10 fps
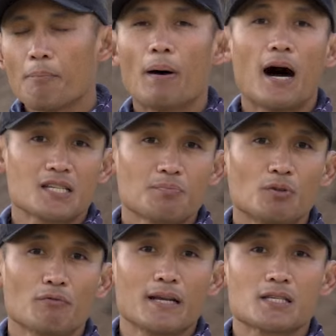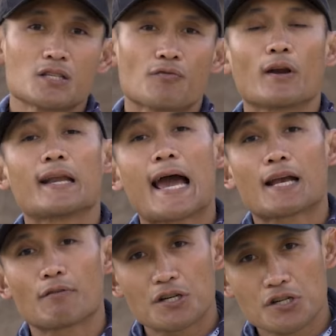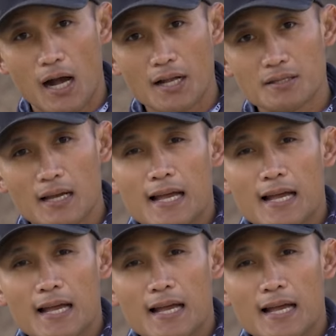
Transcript: possible reasons for inaccurate shots.